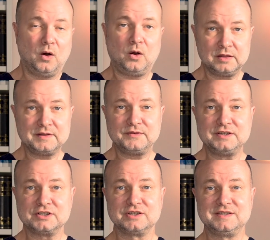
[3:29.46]
All
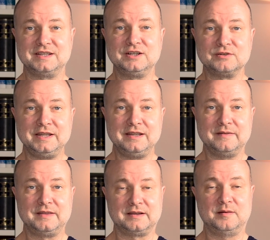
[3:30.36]
definitions agree
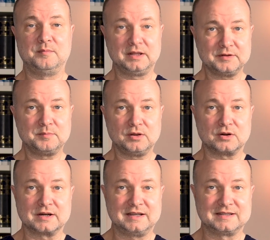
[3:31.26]
that multiple
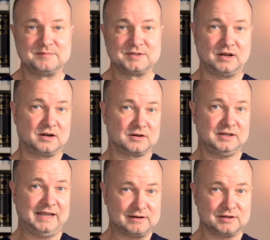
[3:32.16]
orgasms are
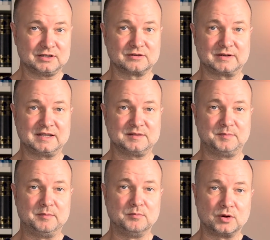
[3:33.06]

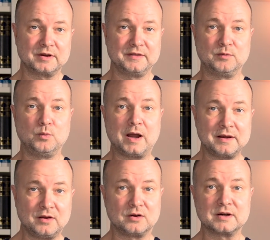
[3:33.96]
characterized by more than
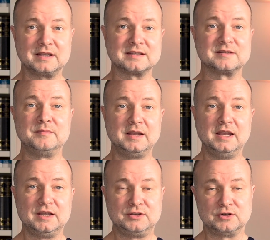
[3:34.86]
one orgasm
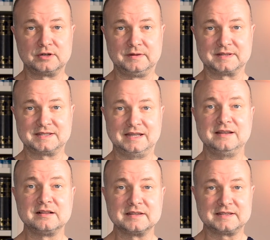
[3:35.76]
during a
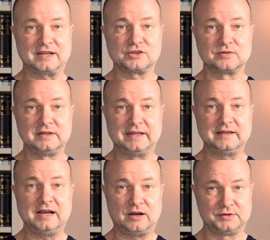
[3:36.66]
single sexual
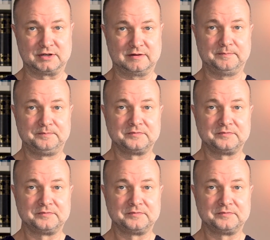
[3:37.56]
encounter.